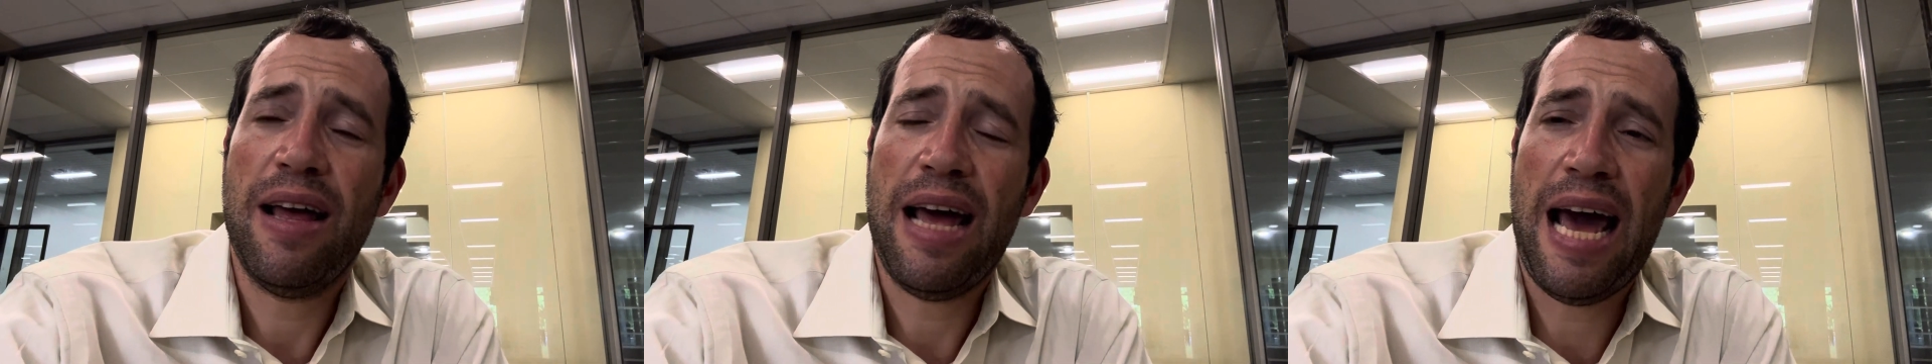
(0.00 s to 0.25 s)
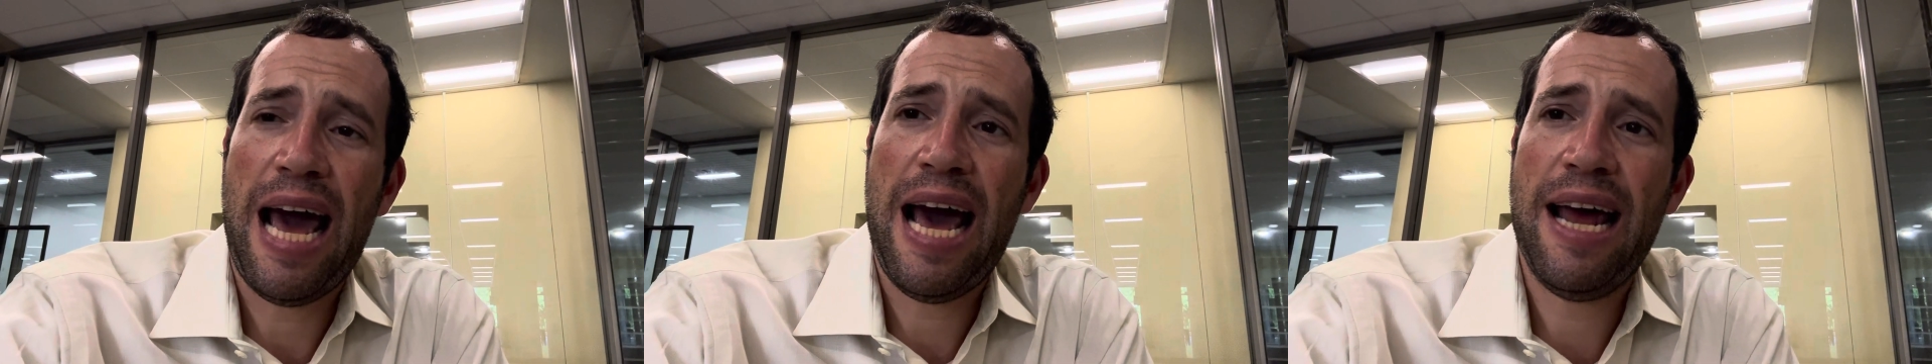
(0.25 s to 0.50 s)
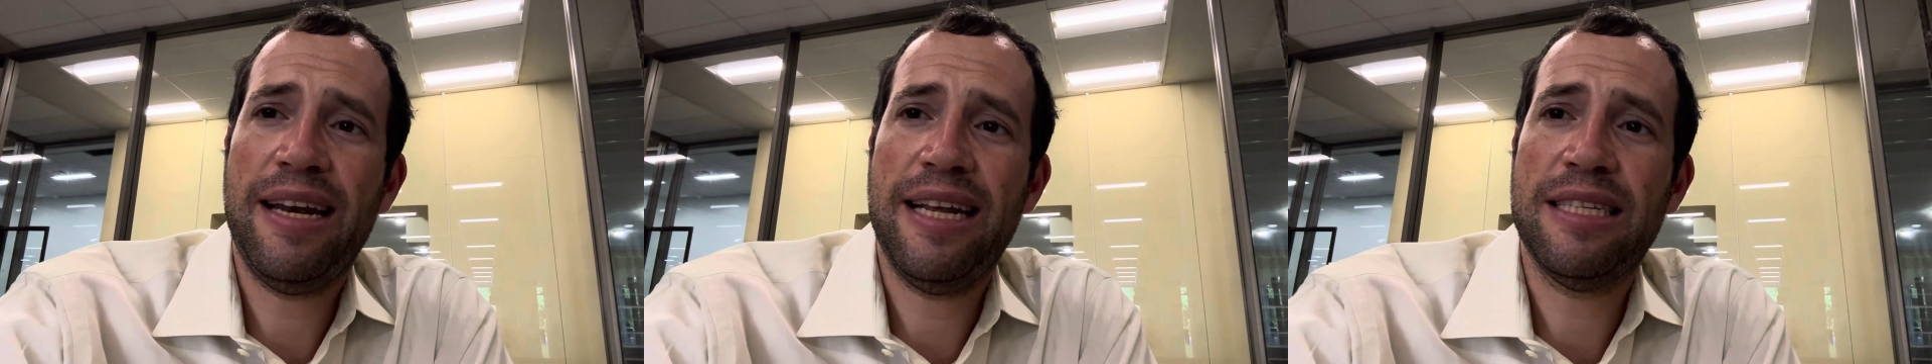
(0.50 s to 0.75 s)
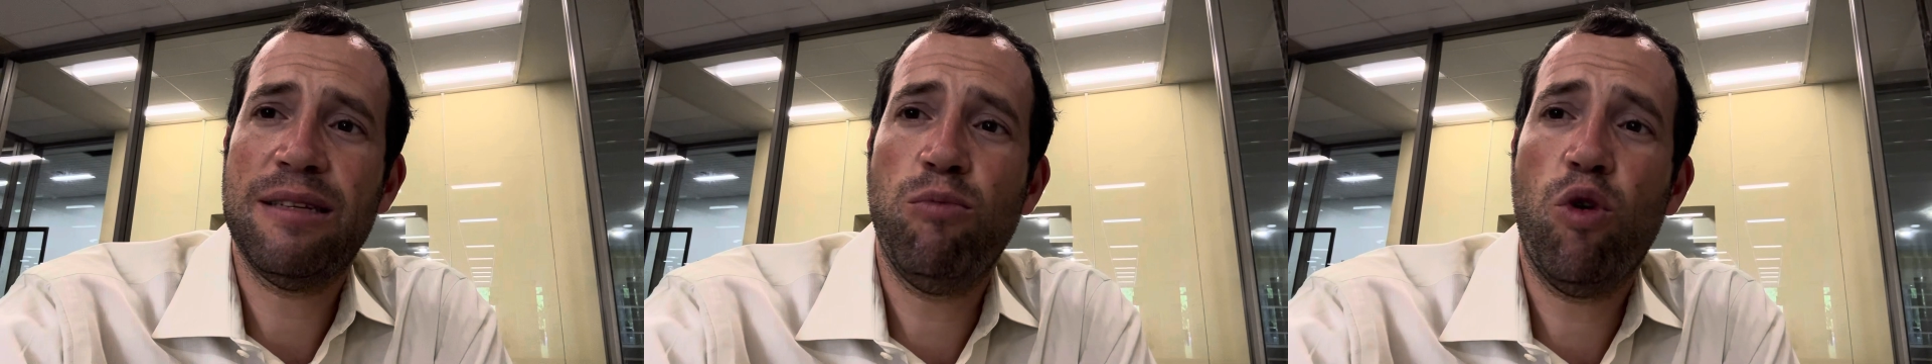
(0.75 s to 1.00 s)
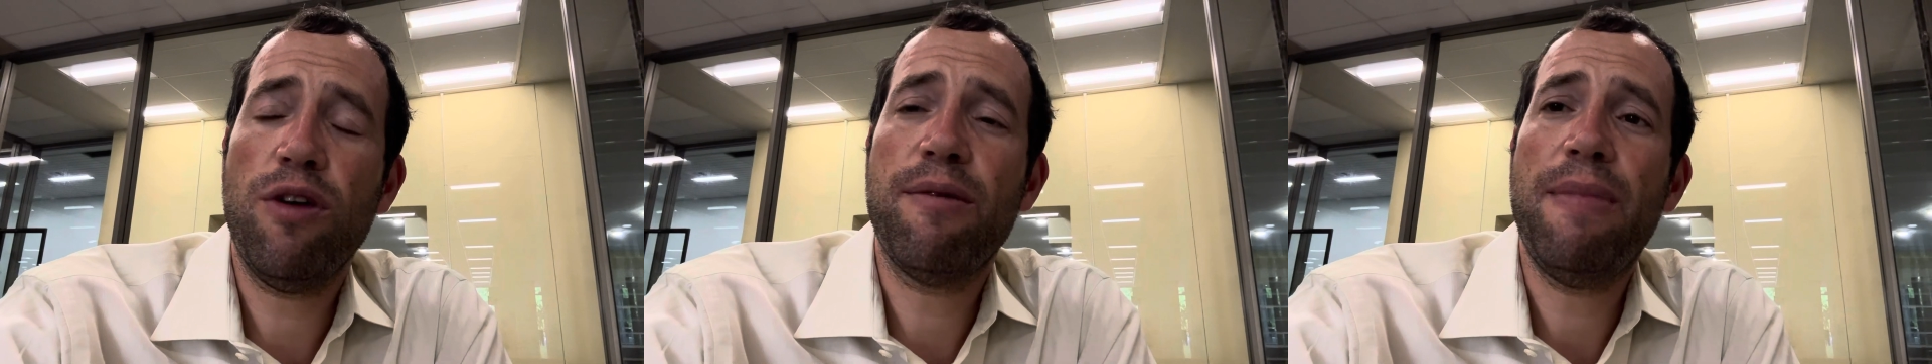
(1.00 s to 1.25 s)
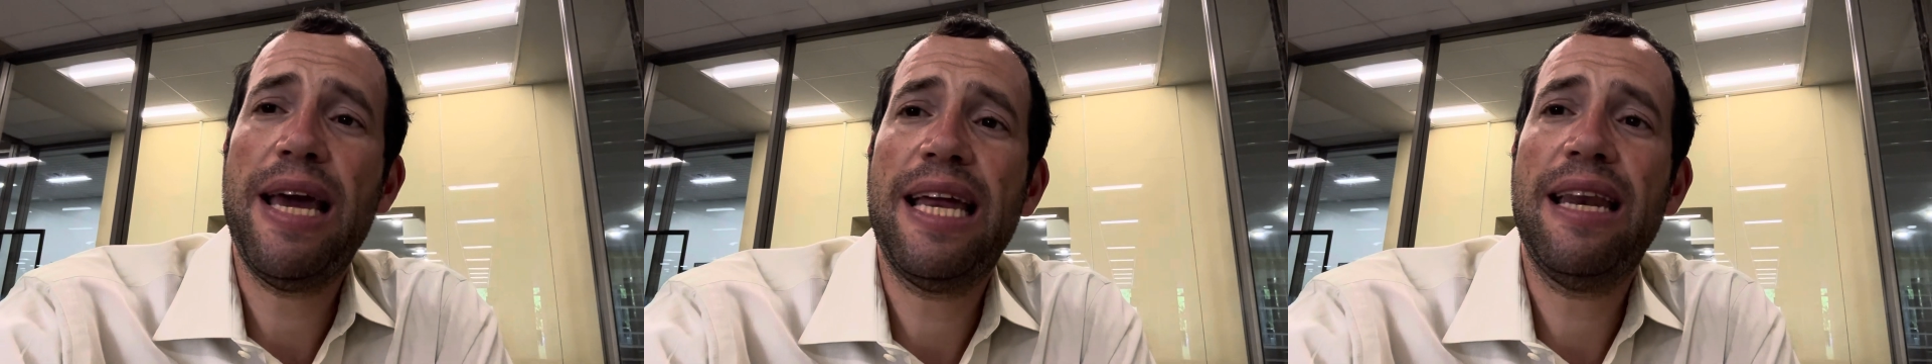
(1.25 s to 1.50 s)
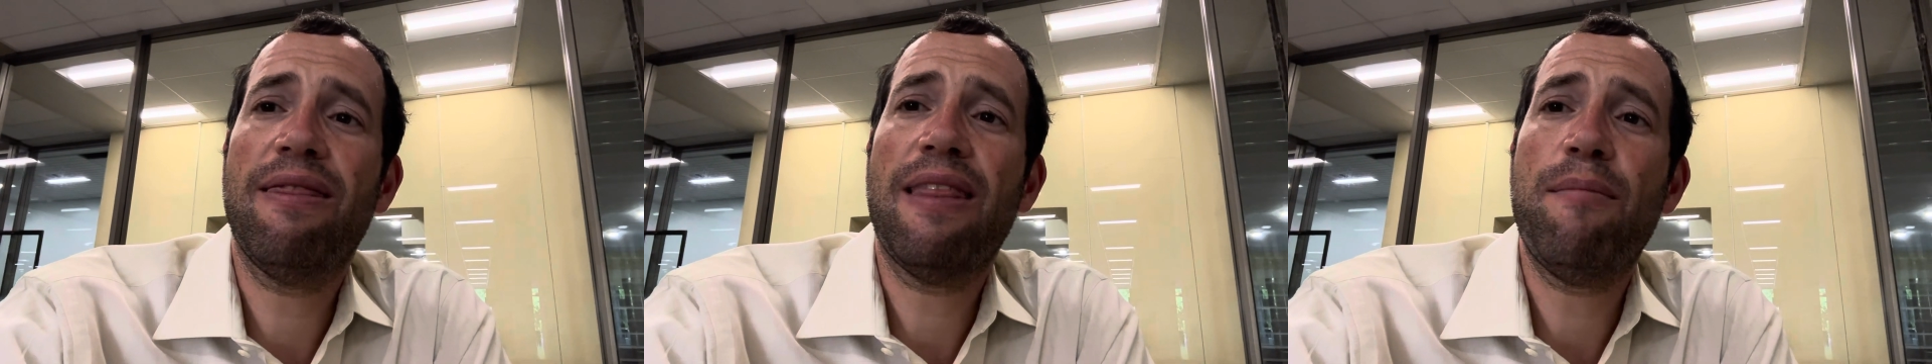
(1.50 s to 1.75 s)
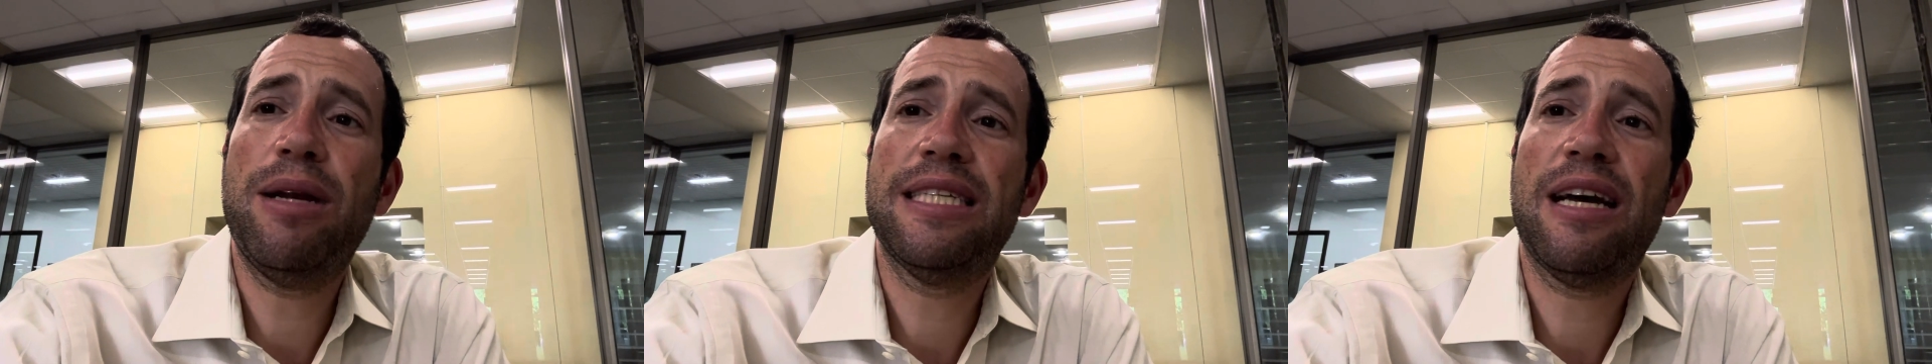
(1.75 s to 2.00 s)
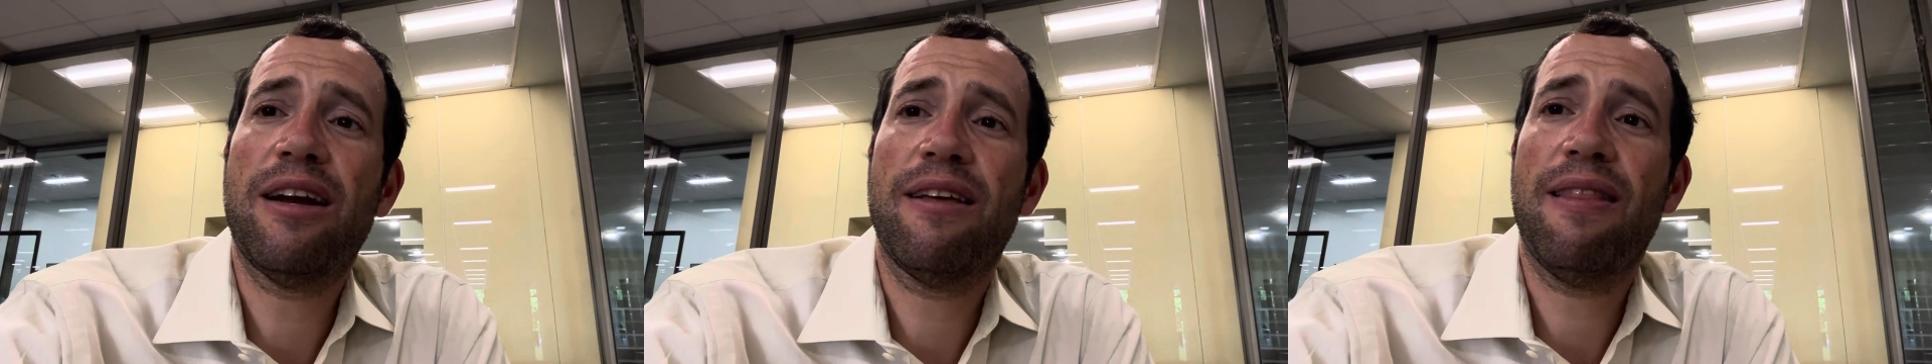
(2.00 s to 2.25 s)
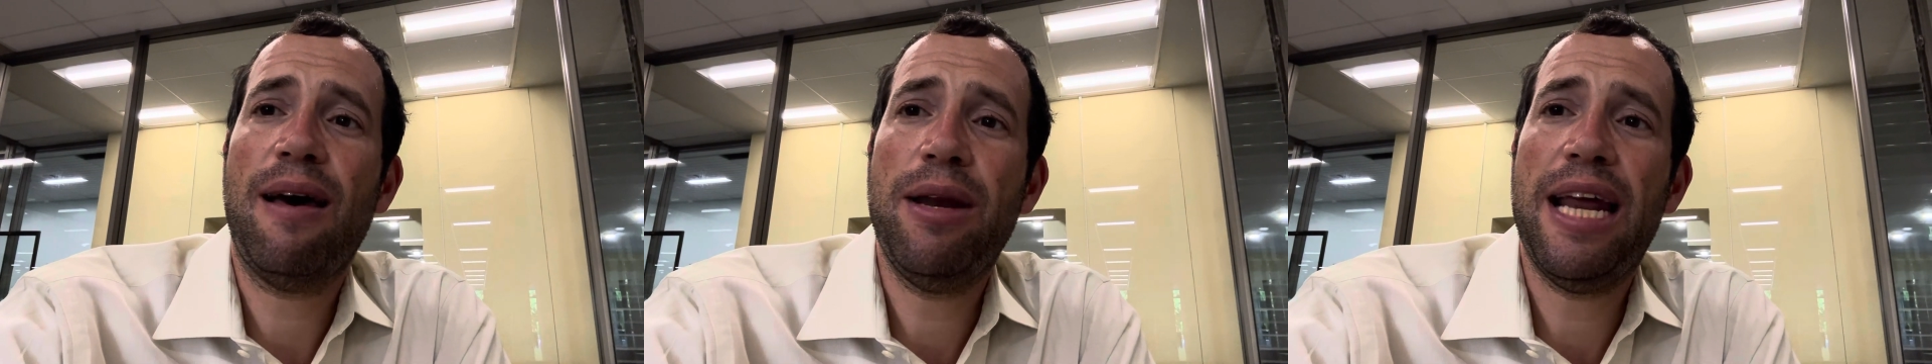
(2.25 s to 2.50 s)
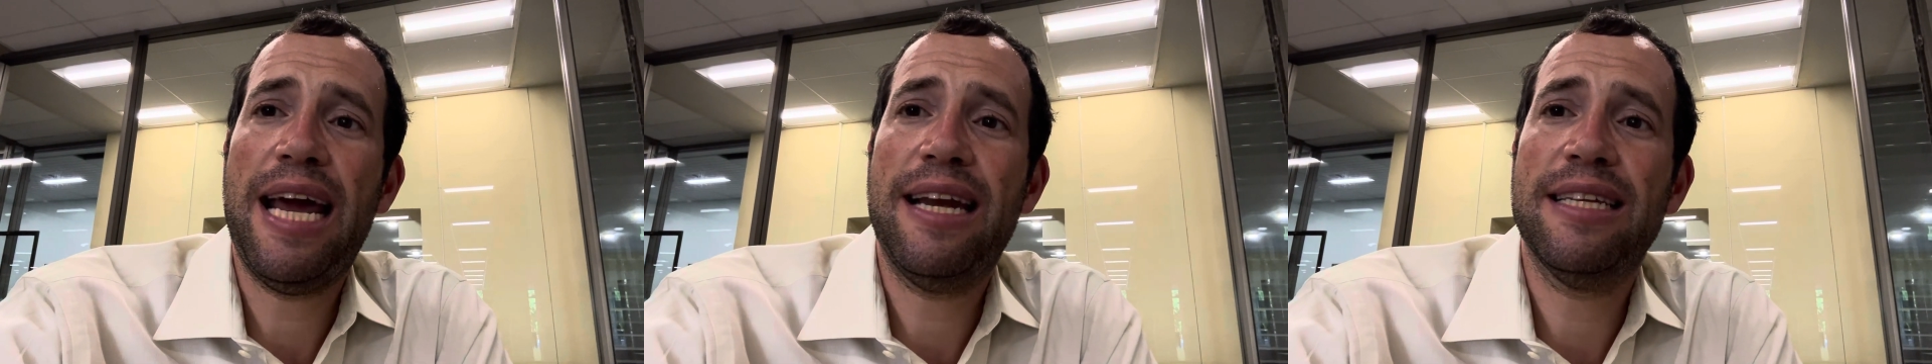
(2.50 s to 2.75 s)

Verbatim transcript: And it's more than making lemons out of lemonade.